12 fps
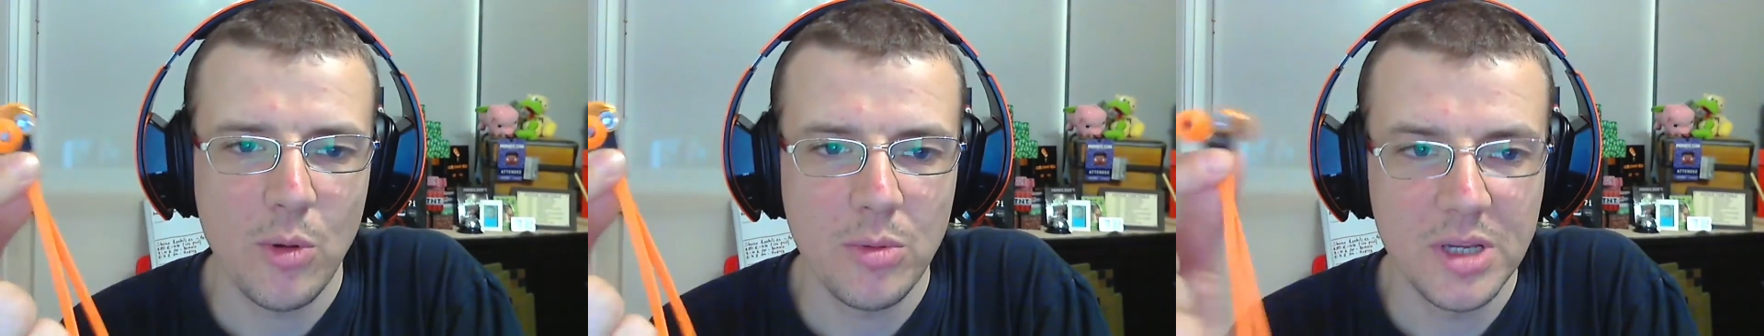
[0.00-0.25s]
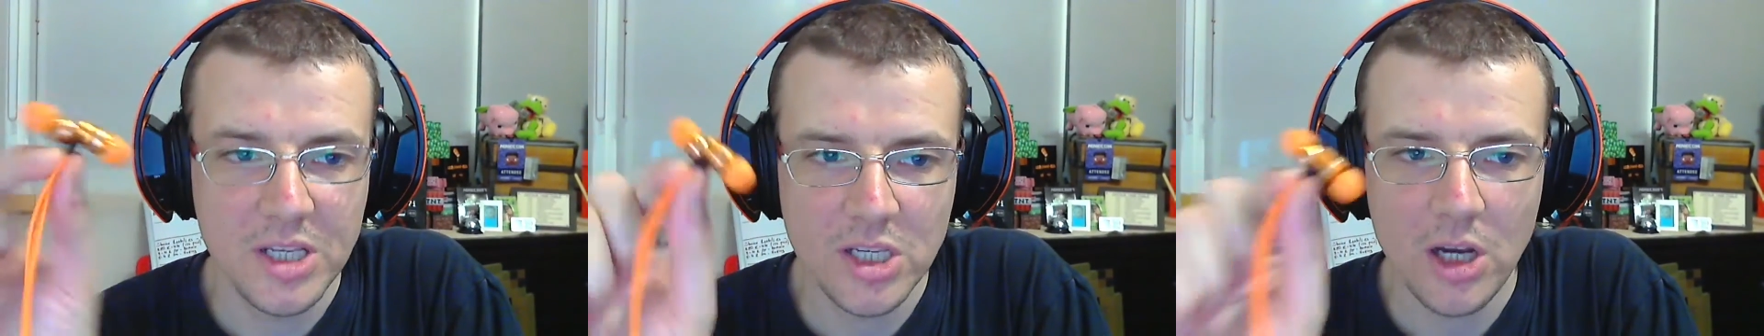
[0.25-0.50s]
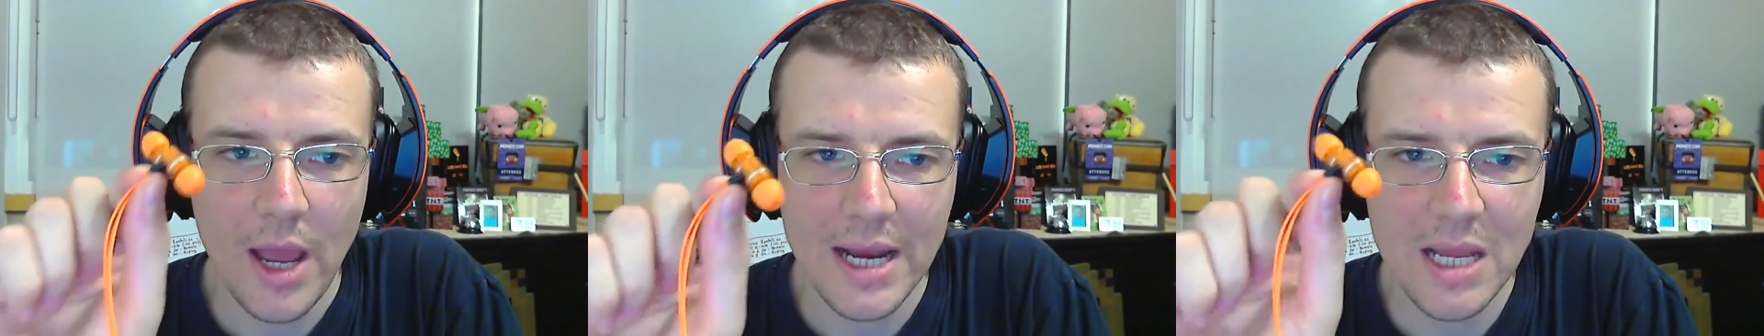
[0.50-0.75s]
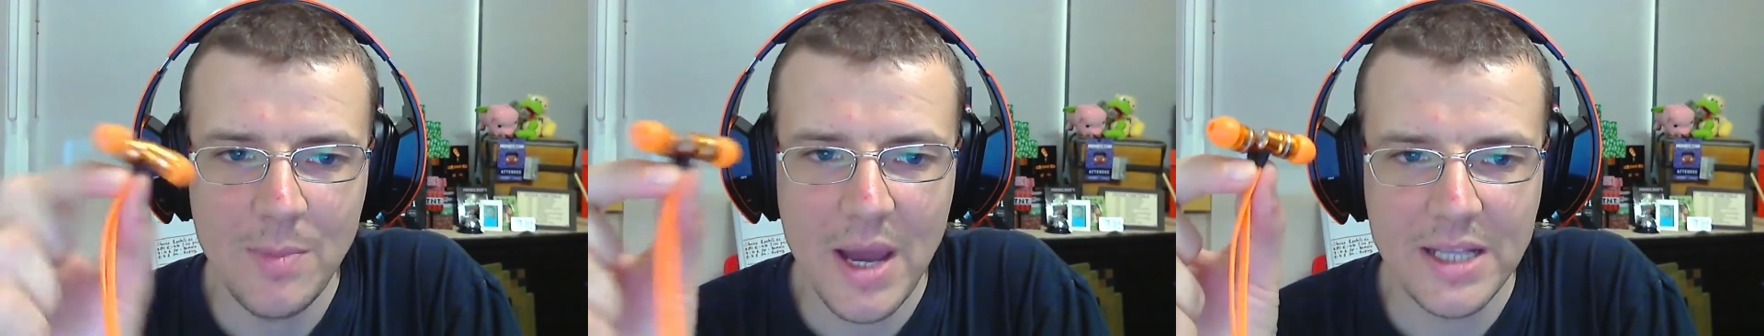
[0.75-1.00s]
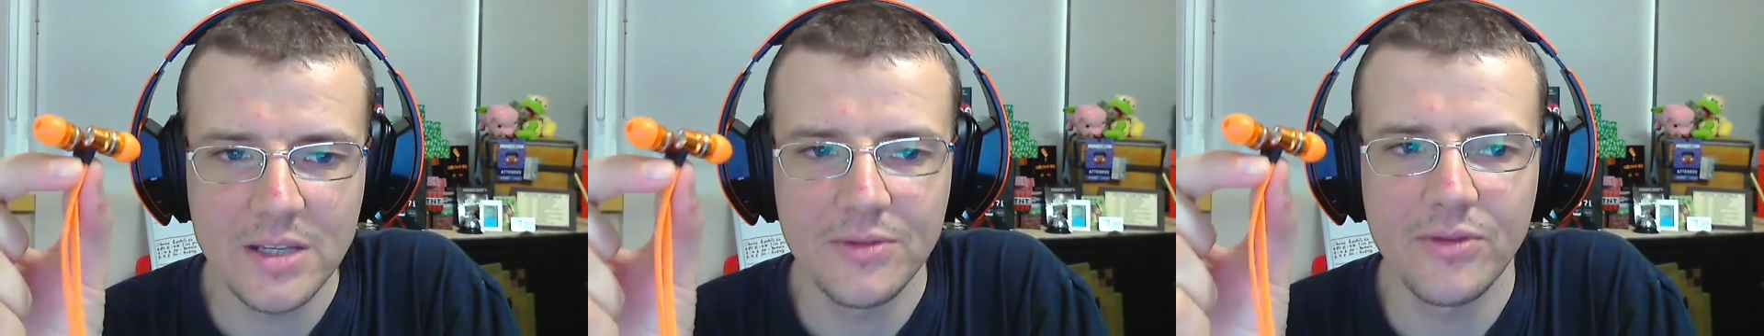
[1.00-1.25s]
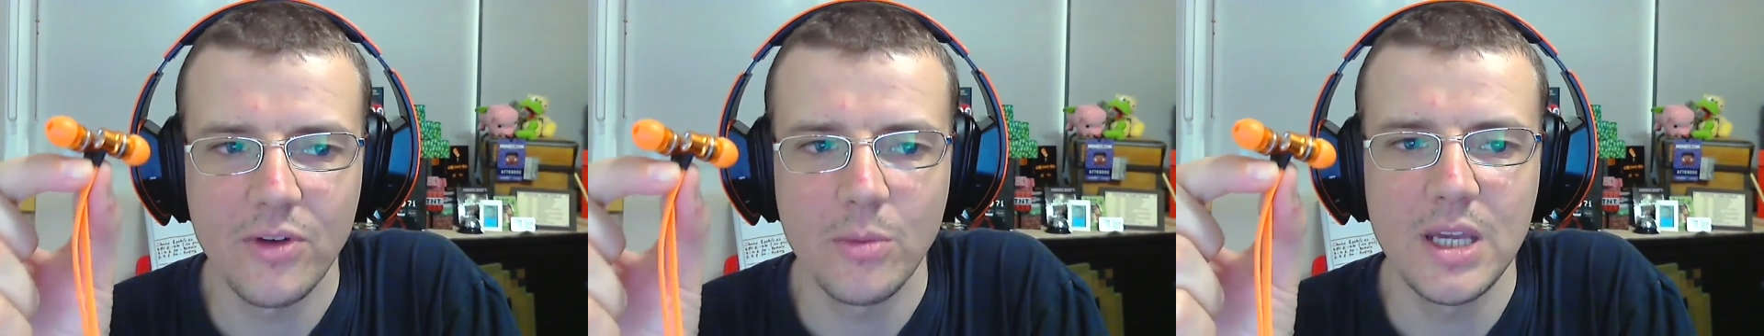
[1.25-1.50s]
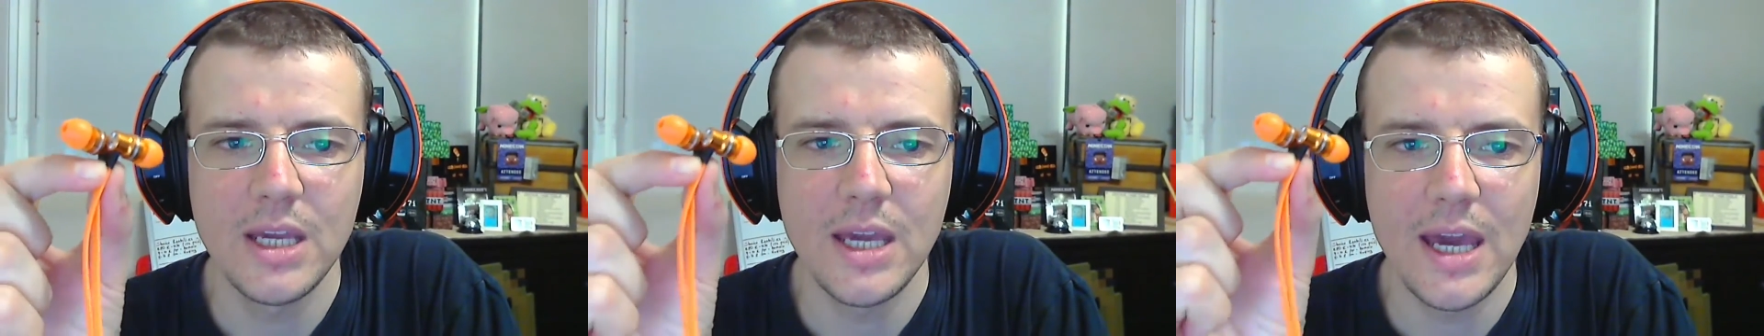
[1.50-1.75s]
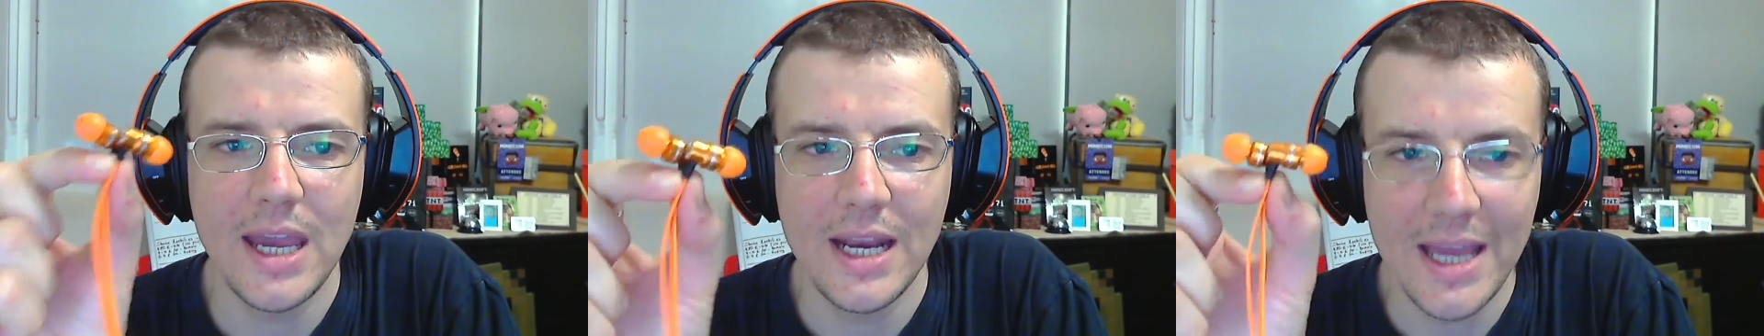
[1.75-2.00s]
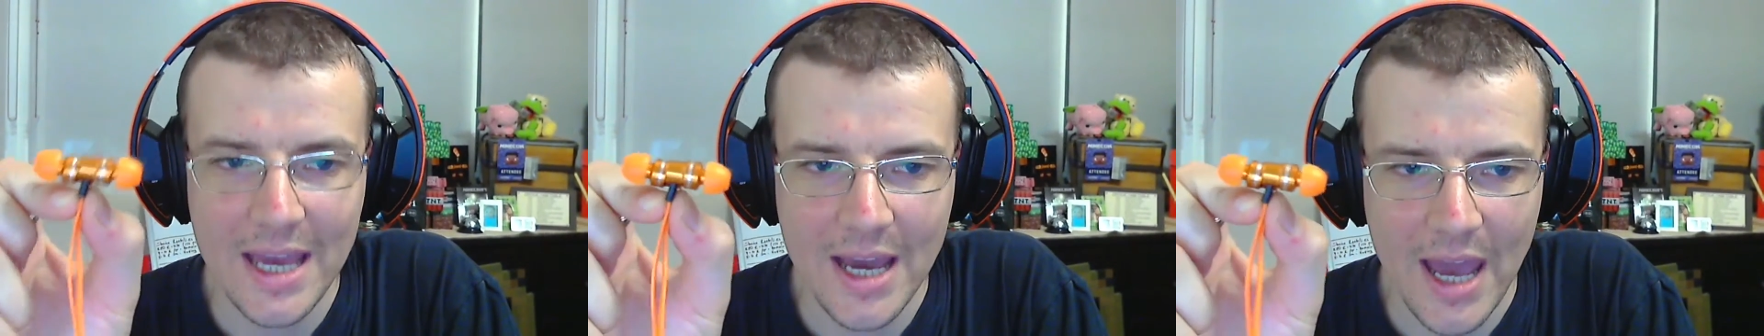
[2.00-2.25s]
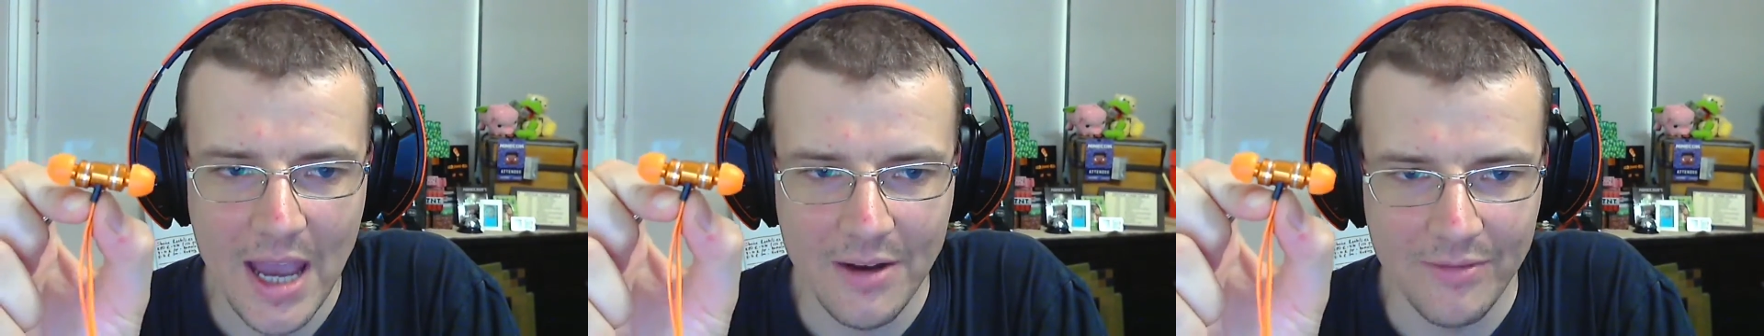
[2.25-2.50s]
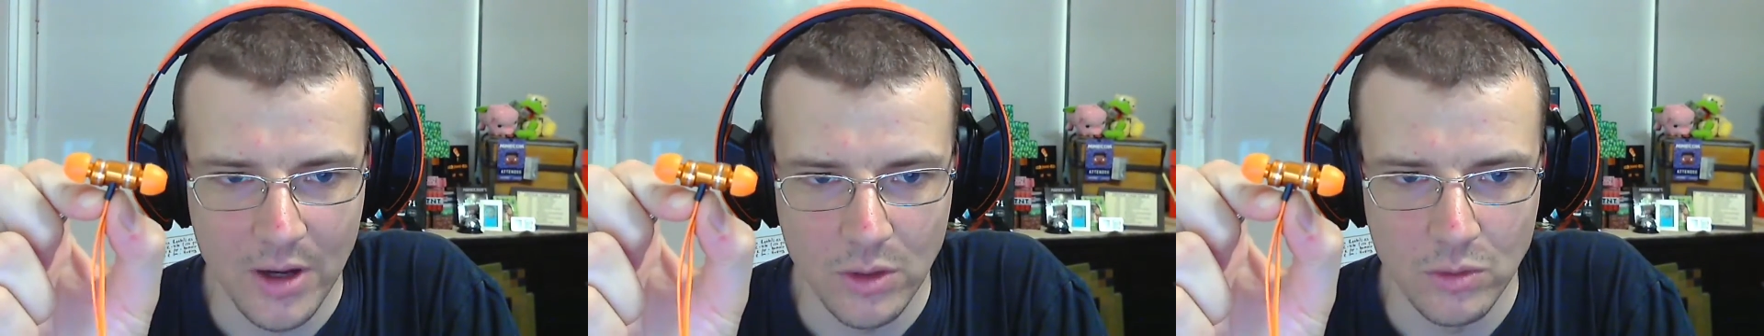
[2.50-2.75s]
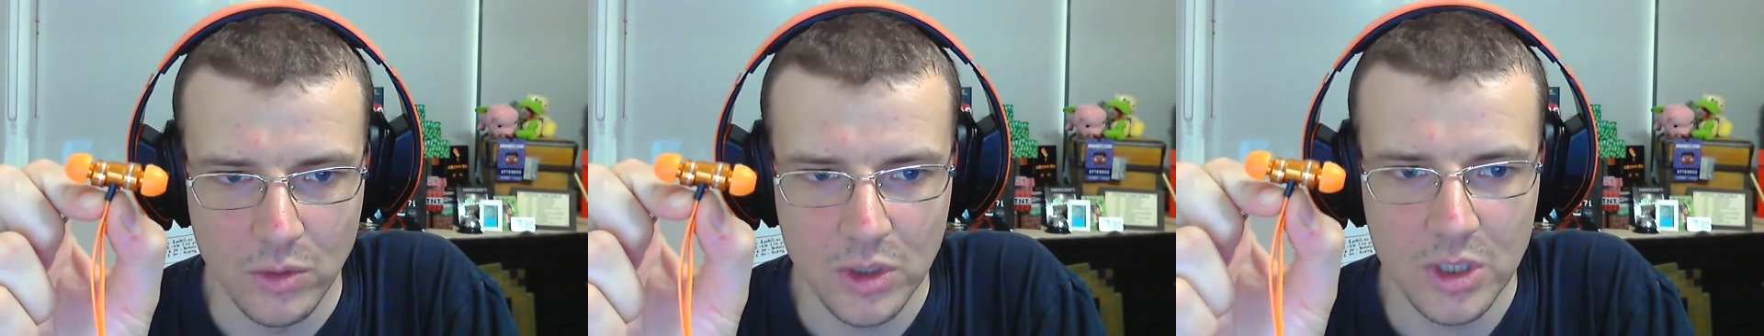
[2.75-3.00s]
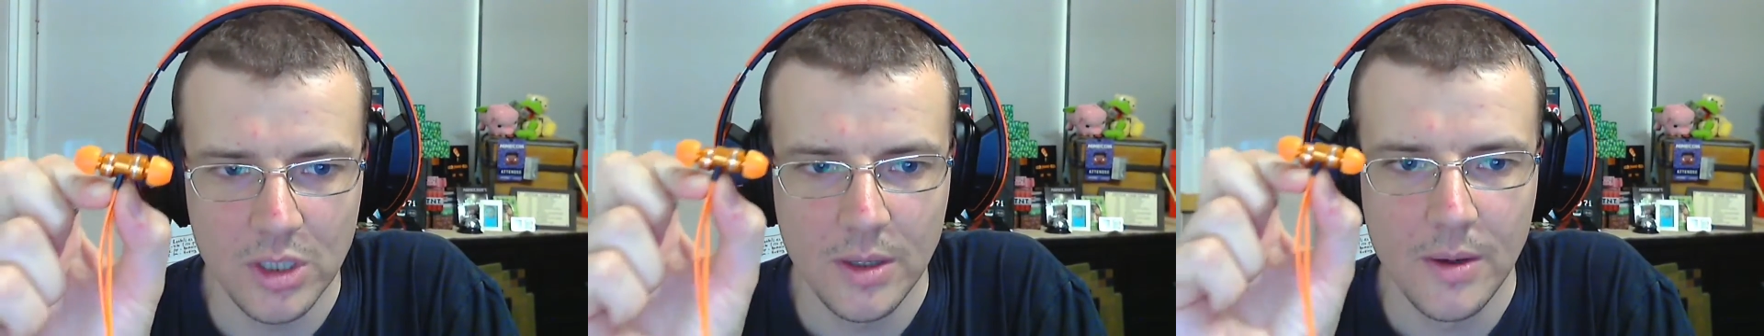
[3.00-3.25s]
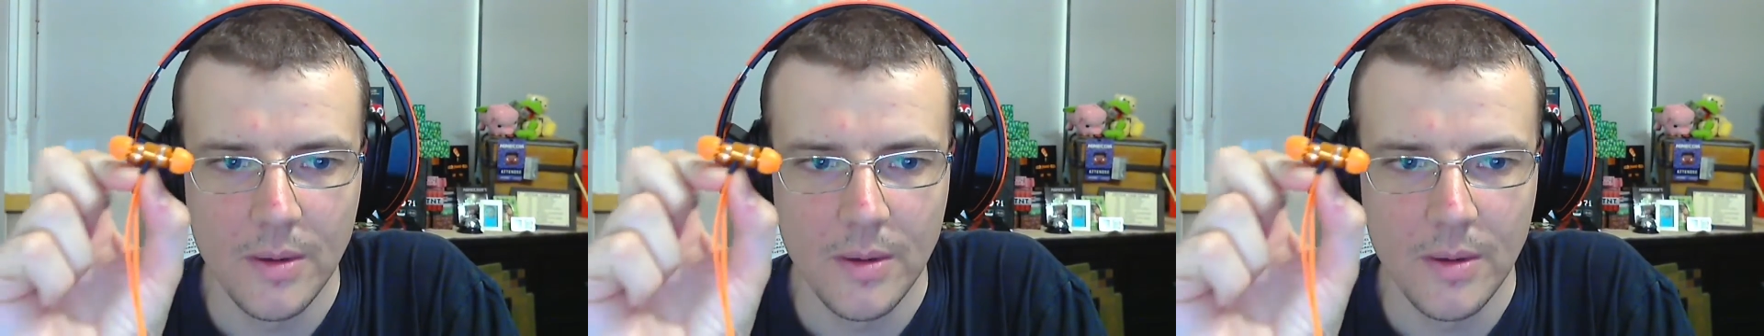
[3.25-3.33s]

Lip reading: probably slightly better from the in-ear headphones.